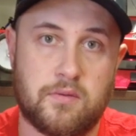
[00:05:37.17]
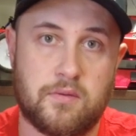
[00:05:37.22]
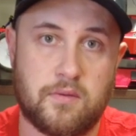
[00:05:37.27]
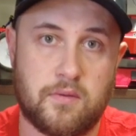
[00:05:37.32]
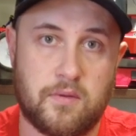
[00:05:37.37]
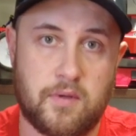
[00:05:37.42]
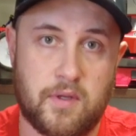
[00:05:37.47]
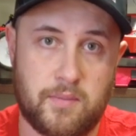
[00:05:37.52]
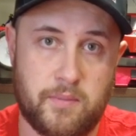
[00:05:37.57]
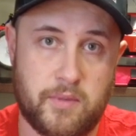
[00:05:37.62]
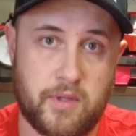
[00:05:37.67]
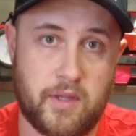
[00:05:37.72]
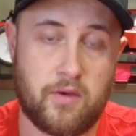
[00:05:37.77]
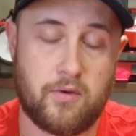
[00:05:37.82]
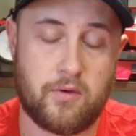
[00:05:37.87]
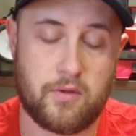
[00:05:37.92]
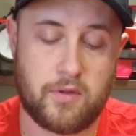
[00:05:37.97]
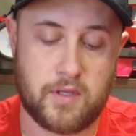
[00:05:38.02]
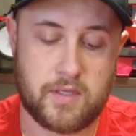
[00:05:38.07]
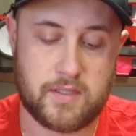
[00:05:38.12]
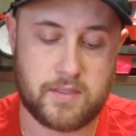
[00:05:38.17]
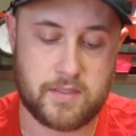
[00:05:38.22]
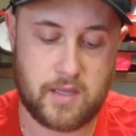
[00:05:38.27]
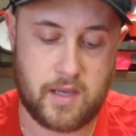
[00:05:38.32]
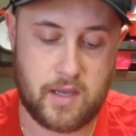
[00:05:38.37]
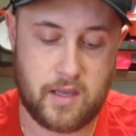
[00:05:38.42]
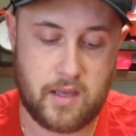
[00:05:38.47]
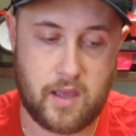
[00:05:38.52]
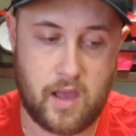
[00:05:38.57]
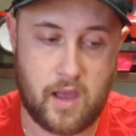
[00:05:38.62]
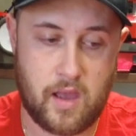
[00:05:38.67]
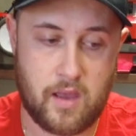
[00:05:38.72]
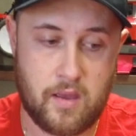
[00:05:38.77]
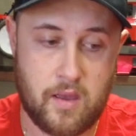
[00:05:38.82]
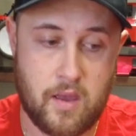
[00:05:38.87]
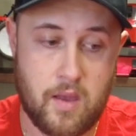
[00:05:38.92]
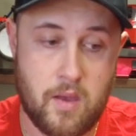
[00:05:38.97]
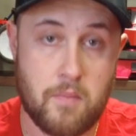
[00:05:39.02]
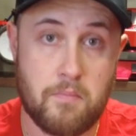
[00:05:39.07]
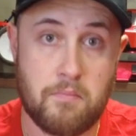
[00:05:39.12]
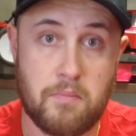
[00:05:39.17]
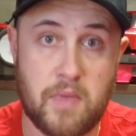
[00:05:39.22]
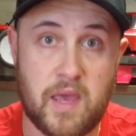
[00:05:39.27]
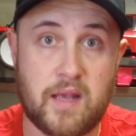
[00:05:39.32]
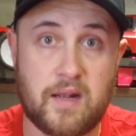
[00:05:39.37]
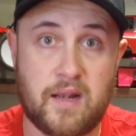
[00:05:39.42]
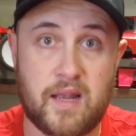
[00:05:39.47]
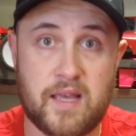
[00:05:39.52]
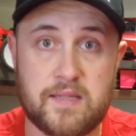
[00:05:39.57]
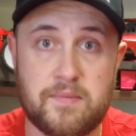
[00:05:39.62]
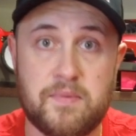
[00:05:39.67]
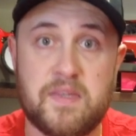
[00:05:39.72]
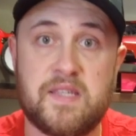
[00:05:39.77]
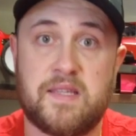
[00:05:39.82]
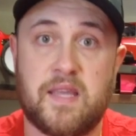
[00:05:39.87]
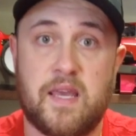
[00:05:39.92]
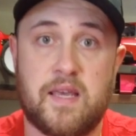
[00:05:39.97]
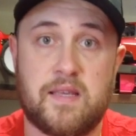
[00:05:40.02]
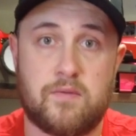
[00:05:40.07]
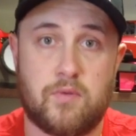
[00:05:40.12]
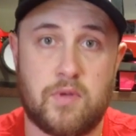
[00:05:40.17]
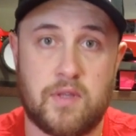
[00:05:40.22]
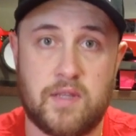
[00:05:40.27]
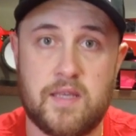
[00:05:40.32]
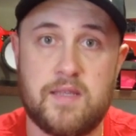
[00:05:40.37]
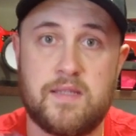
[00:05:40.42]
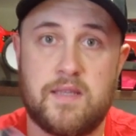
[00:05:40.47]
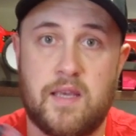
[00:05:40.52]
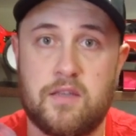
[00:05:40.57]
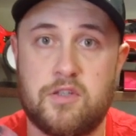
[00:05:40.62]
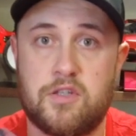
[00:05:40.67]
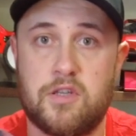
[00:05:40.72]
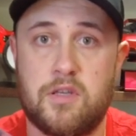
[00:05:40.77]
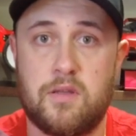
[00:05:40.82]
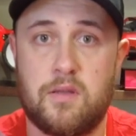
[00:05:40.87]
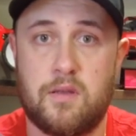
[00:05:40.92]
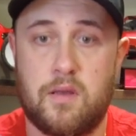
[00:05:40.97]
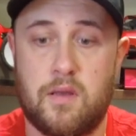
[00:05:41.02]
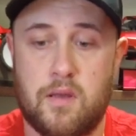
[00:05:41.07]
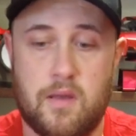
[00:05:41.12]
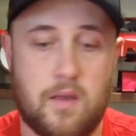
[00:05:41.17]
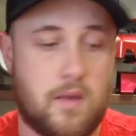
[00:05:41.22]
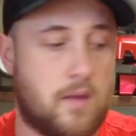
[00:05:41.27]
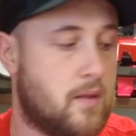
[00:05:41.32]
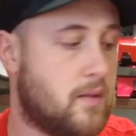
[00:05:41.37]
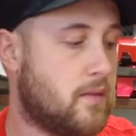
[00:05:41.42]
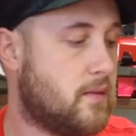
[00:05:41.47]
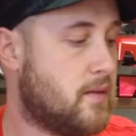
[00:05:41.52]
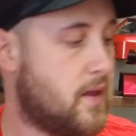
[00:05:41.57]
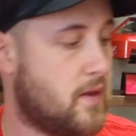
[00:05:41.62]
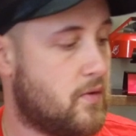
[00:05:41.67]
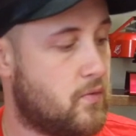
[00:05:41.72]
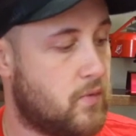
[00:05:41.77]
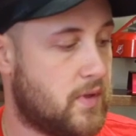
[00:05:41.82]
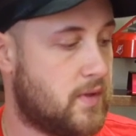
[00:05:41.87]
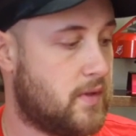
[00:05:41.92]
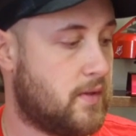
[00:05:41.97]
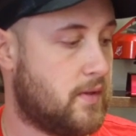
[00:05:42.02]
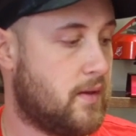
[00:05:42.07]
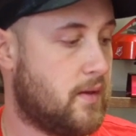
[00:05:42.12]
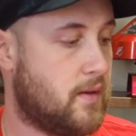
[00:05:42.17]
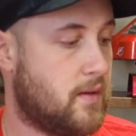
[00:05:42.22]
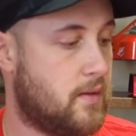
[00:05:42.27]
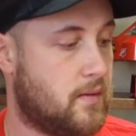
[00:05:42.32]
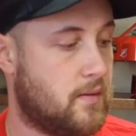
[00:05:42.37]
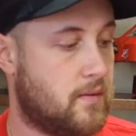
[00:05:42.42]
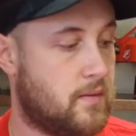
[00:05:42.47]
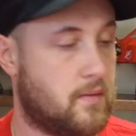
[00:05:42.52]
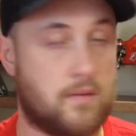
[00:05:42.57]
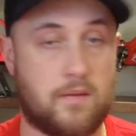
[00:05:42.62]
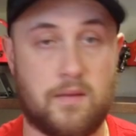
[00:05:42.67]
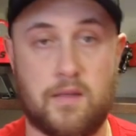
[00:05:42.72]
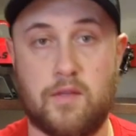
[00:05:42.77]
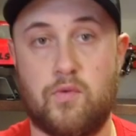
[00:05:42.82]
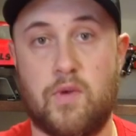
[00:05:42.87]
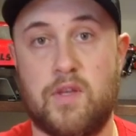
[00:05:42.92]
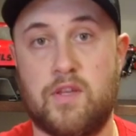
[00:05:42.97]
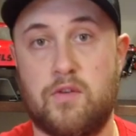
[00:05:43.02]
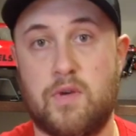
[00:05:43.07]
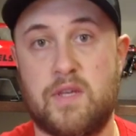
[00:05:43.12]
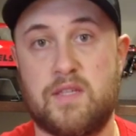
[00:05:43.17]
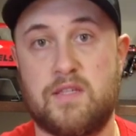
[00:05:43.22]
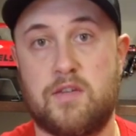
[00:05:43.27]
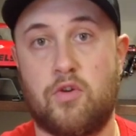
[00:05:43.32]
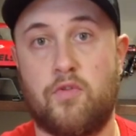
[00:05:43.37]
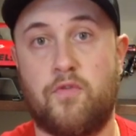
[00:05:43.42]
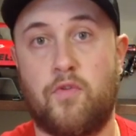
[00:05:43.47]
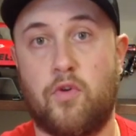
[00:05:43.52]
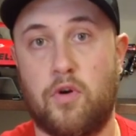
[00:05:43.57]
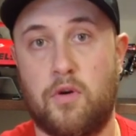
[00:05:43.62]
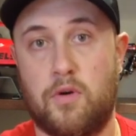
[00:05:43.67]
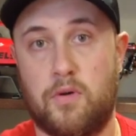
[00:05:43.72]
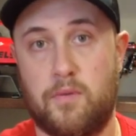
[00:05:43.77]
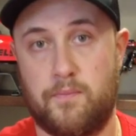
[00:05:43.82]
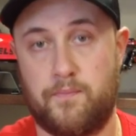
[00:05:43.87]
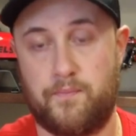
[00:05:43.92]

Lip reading: Let me tell you this. I make less mistakes with this engine than with the 2104.